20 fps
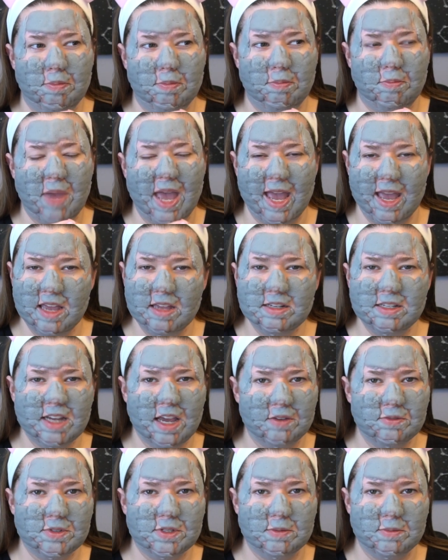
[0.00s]
paid to
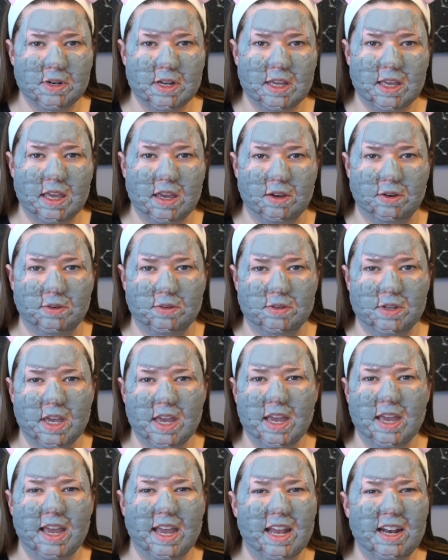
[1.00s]
have somebody killed,
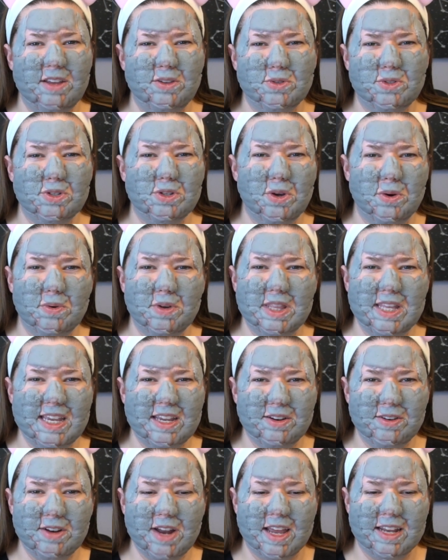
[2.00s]
and he used to go on the
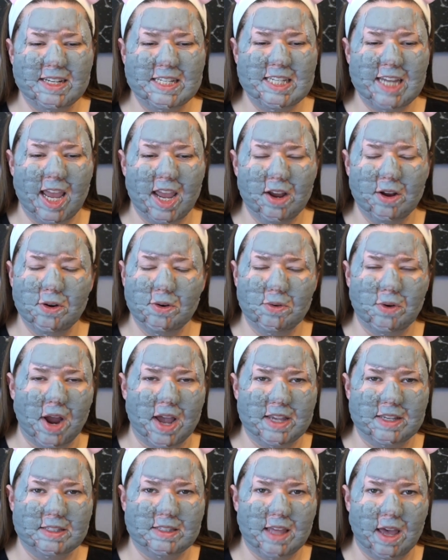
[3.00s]
internet and
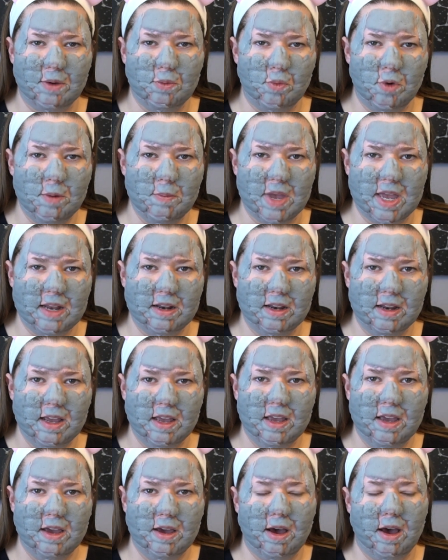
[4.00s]
terrorize that woman.
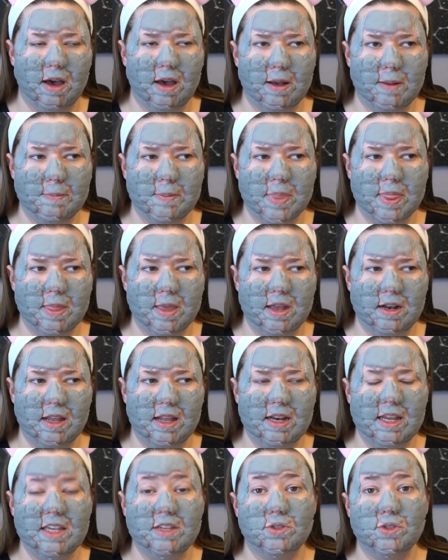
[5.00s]
And
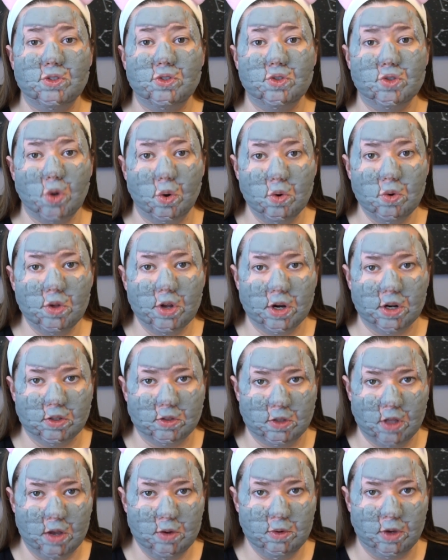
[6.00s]
then he stole her
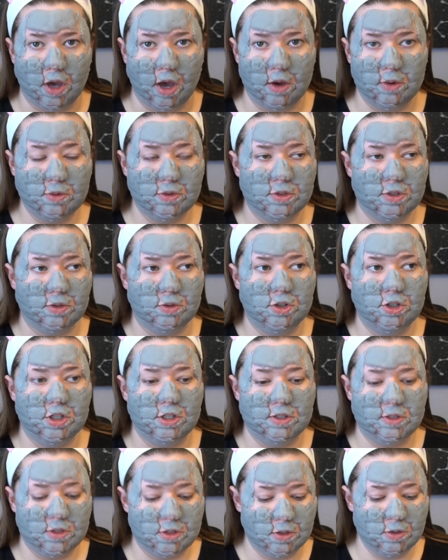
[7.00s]
logo, so she
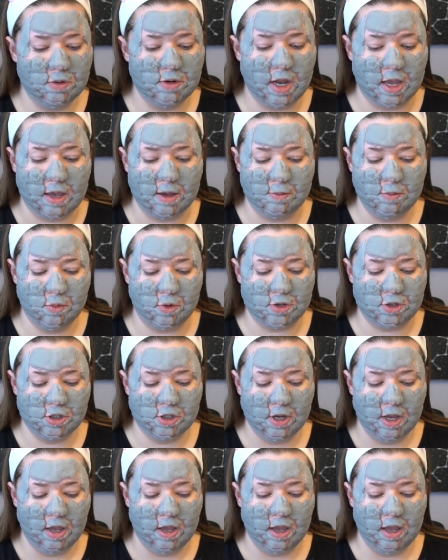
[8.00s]
sued him, which
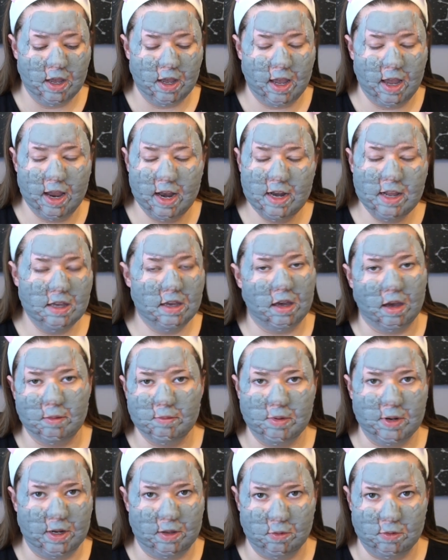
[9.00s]
any
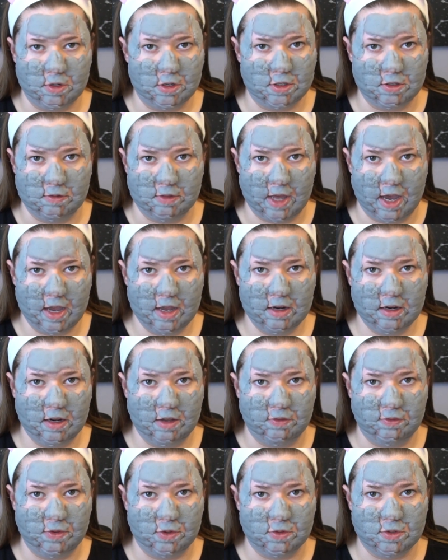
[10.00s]
company would do that
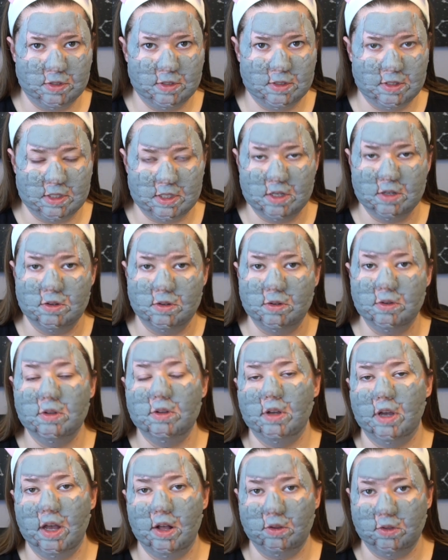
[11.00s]
if you steal
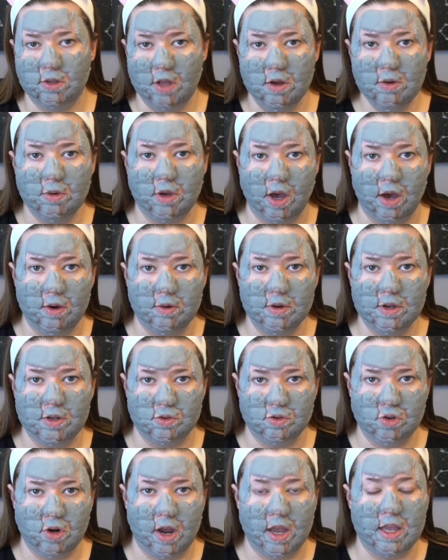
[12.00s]
a logo and
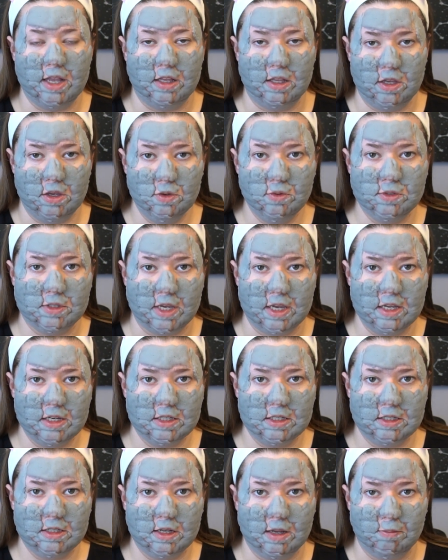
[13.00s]
try and use
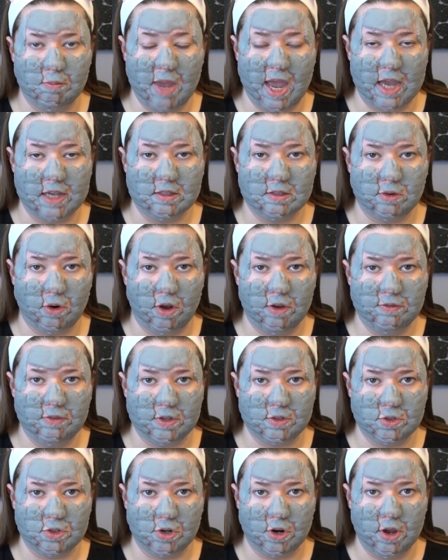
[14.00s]
it and pass it off
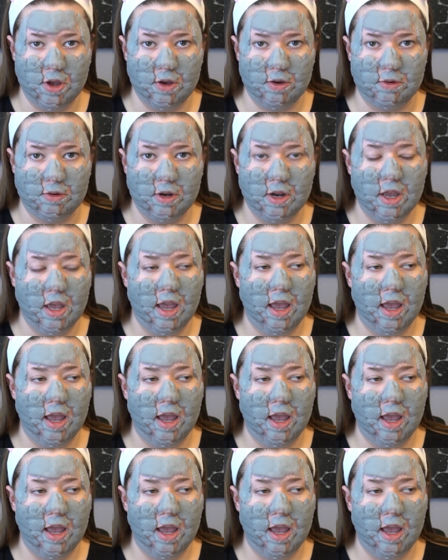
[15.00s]
as your own.